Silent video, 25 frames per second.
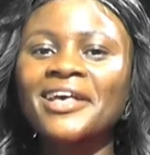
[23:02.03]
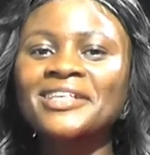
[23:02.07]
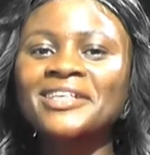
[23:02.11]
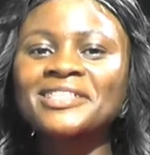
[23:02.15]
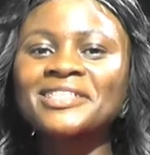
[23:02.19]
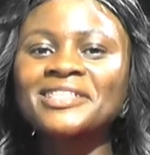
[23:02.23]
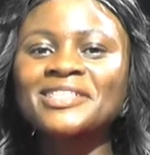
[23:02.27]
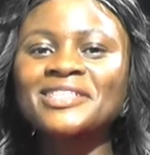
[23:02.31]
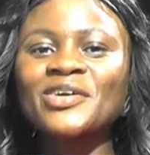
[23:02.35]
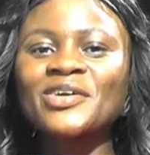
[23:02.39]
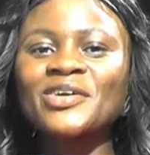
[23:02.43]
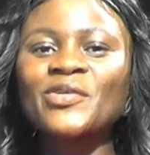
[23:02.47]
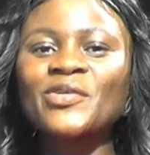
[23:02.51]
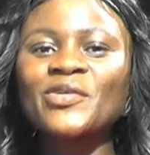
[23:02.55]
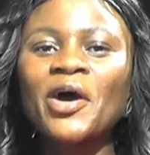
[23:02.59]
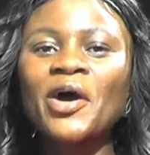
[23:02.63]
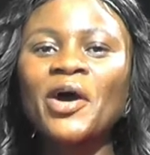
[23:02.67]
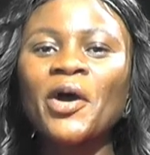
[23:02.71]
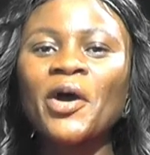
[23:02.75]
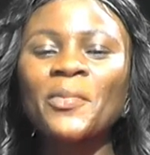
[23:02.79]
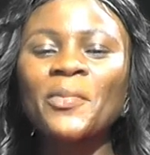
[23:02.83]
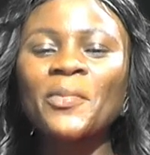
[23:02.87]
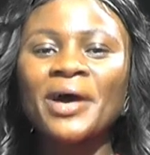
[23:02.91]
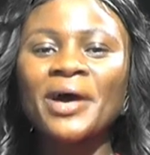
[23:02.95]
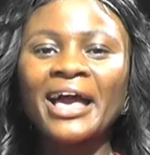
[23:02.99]
So,
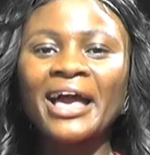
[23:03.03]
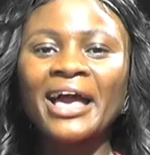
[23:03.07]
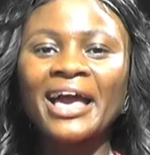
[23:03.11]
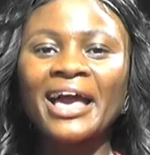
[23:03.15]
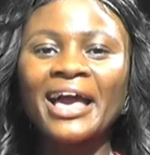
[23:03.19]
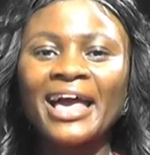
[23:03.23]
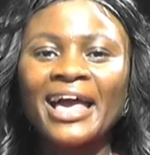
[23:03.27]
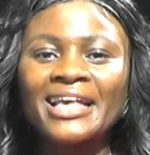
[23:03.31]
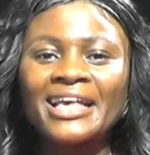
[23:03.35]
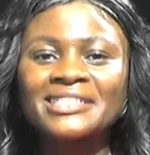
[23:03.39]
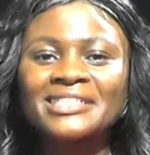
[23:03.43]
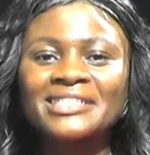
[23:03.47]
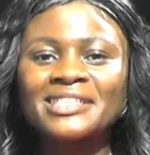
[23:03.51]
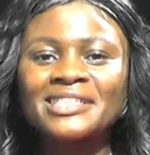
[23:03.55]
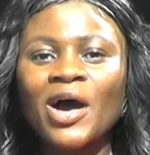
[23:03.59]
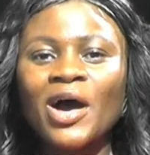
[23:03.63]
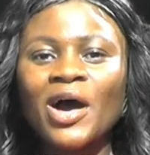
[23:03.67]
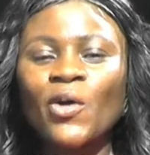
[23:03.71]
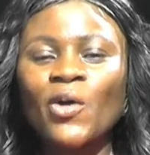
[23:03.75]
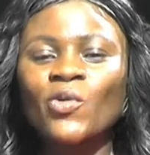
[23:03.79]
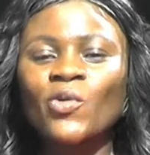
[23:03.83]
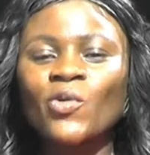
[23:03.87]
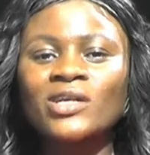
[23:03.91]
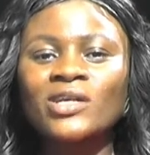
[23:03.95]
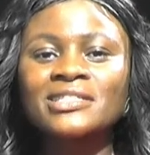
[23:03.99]
welcome back, guys.
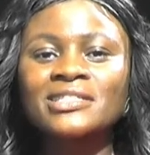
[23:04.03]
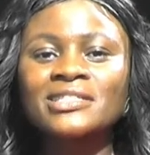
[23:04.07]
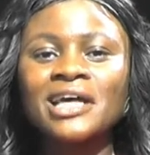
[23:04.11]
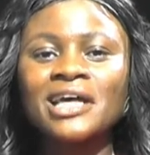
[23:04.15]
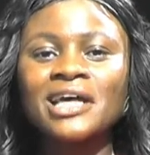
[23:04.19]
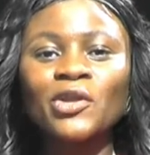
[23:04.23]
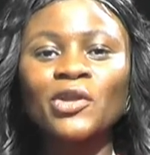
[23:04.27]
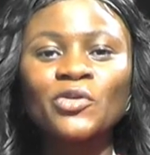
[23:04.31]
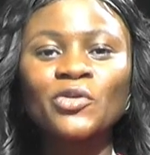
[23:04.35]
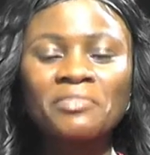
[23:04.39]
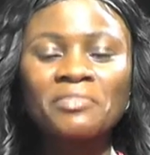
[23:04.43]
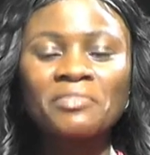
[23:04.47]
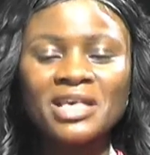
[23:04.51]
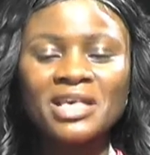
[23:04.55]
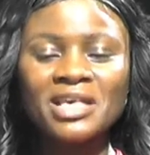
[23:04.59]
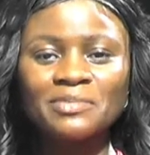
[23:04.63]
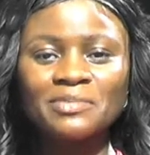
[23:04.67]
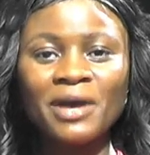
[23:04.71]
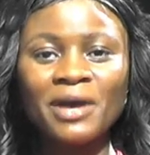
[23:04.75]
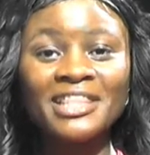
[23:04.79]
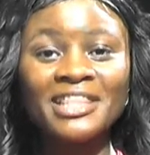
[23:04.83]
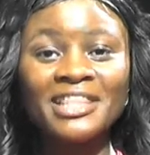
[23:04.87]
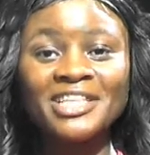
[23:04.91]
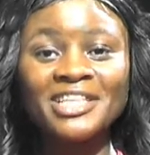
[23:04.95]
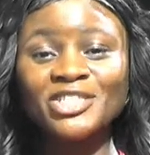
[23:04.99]
That was Salon Mix
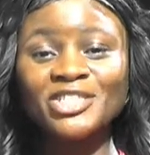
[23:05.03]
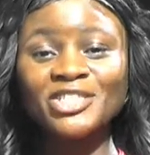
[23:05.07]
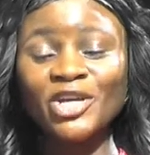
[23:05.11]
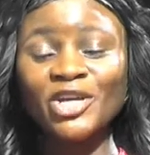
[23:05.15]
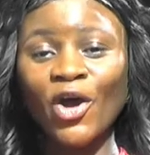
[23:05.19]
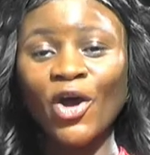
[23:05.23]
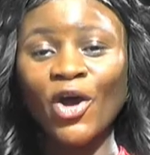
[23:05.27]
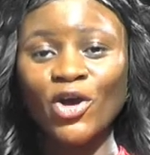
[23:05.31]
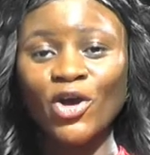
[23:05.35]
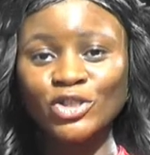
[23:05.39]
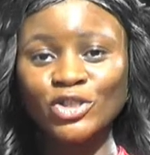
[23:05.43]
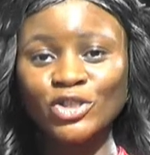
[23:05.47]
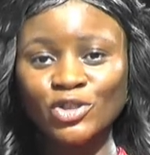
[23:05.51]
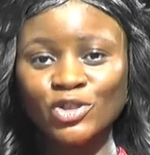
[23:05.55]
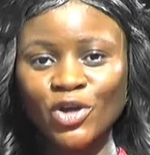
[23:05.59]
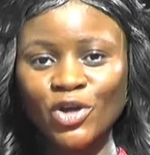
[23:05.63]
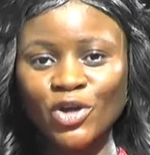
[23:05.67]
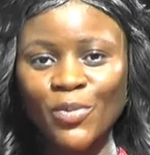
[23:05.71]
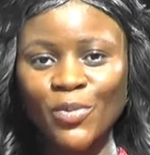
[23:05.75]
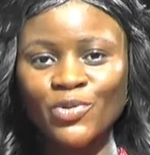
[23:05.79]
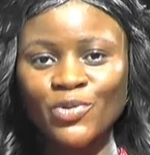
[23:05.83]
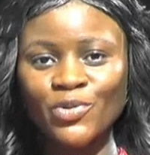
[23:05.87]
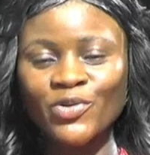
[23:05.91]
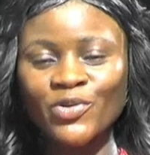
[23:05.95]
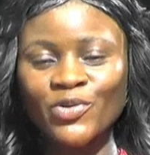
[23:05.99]
by DJ Cause
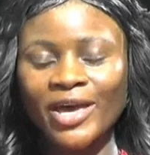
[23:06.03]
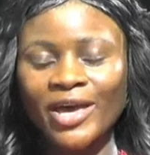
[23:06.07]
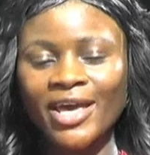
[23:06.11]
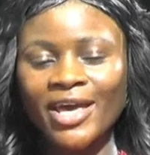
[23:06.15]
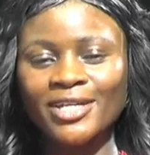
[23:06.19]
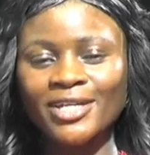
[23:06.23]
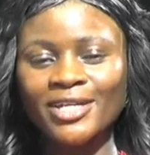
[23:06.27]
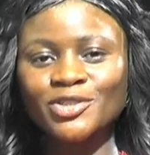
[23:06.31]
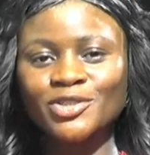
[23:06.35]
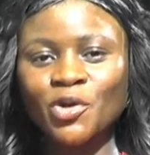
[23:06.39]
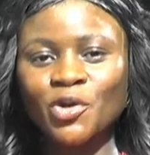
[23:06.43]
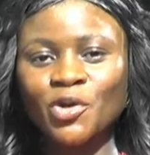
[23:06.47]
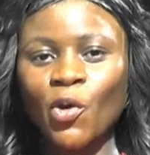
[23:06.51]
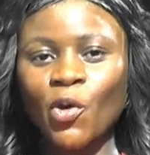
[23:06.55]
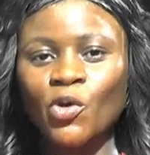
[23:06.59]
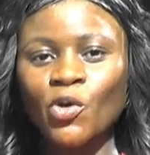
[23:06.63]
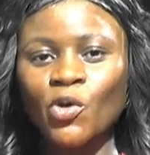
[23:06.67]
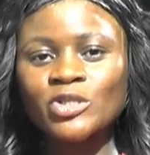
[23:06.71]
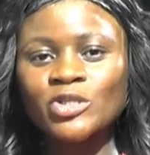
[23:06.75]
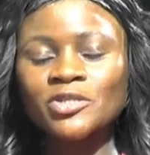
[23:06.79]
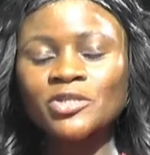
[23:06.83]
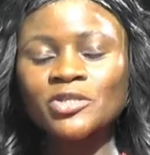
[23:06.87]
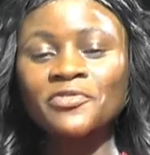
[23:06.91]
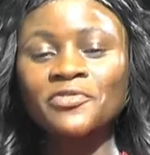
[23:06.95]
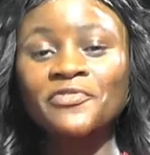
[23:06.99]
Trouble and
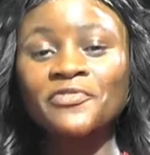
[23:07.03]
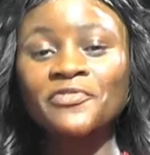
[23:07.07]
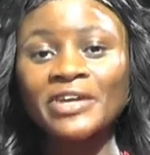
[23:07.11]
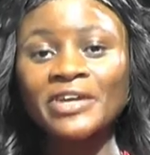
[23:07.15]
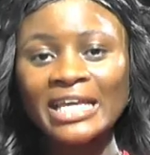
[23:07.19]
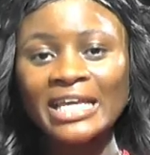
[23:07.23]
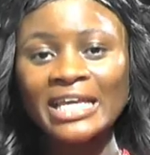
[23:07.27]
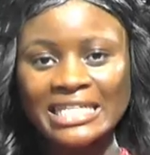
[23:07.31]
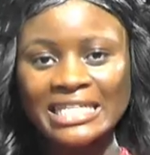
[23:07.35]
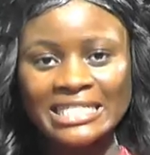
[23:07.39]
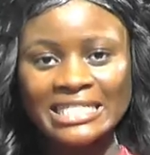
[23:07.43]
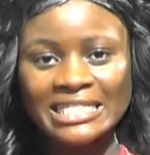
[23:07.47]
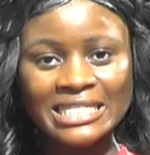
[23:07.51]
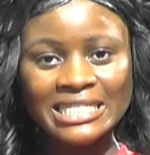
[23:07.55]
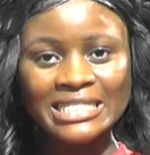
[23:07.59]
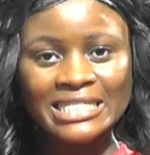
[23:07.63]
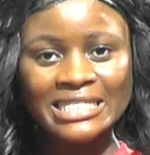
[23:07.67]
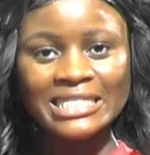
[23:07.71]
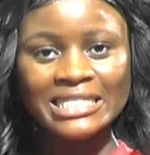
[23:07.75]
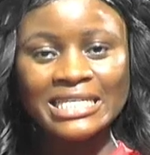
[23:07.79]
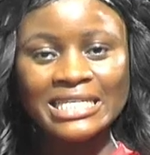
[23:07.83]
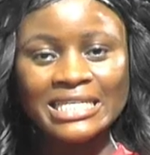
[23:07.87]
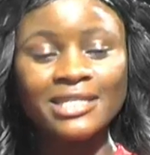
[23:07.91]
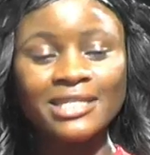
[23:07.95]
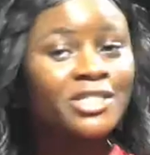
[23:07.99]
also Freaky
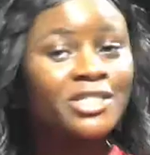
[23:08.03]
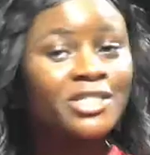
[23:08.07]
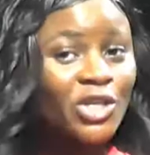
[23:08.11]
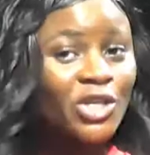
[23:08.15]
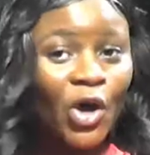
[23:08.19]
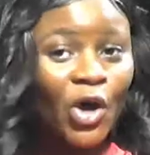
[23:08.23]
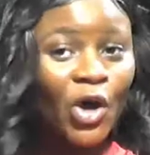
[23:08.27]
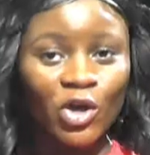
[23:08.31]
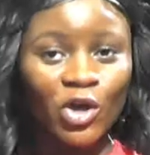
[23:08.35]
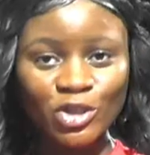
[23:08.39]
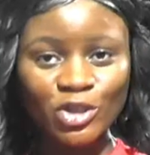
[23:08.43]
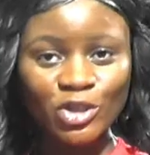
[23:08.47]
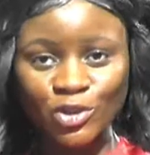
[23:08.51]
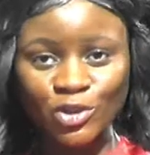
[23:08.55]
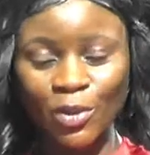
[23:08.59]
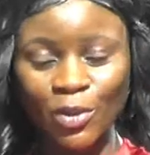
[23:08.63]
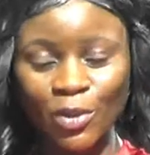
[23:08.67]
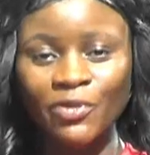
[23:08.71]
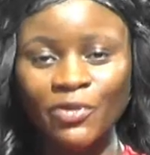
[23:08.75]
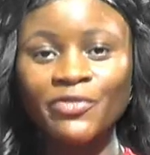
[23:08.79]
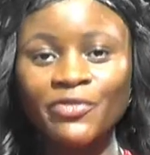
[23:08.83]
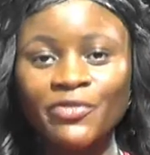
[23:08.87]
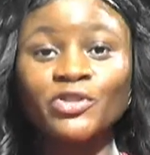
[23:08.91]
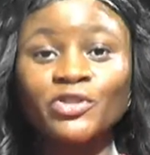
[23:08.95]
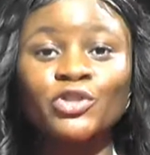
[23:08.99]
Sissy, DJ Cause Trouble
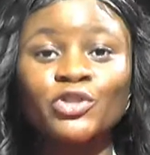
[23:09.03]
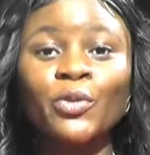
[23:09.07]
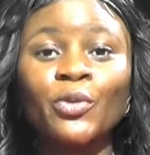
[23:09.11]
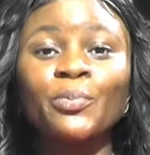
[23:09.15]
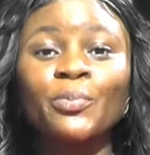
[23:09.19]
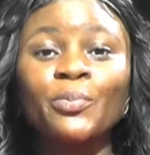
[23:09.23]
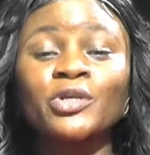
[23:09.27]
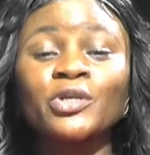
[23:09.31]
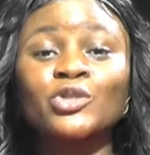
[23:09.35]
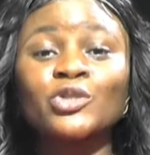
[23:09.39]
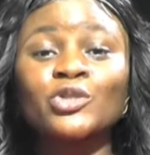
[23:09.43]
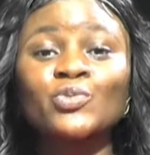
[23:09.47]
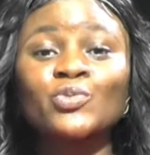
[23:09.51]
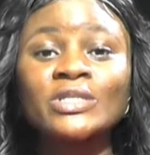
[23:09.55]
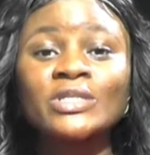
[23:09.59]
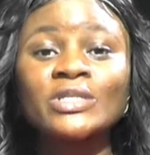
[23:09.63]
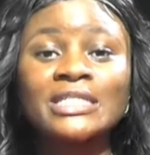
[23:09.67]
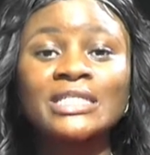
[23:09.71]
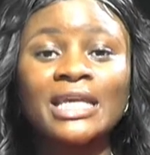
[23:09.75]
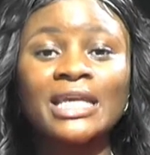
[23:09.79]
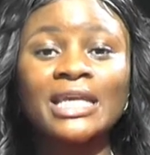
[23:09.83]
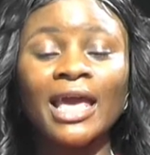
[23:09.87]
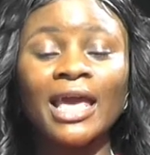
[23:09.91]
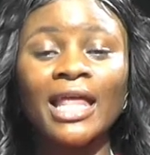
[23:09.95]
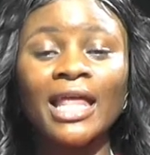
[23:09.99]
featuring
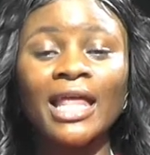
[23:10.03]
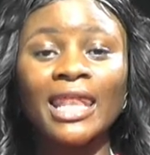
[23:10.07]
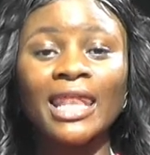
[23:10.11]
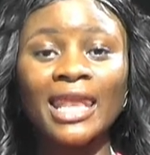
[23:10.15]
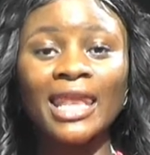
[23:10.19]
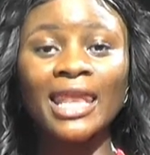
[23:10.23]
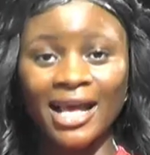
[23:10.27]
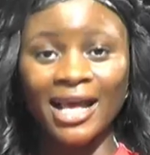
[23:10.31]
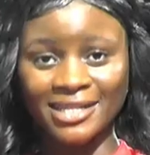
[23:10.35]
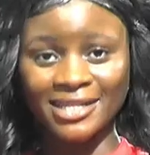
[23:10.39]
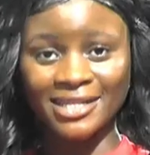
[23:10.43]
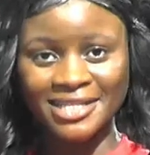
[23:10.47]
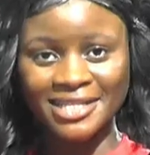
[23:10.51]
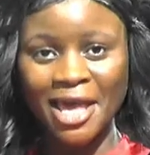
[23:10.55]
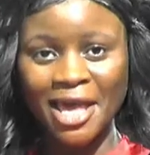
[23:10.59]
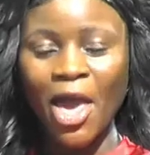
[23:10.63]
B2BZ and Nax.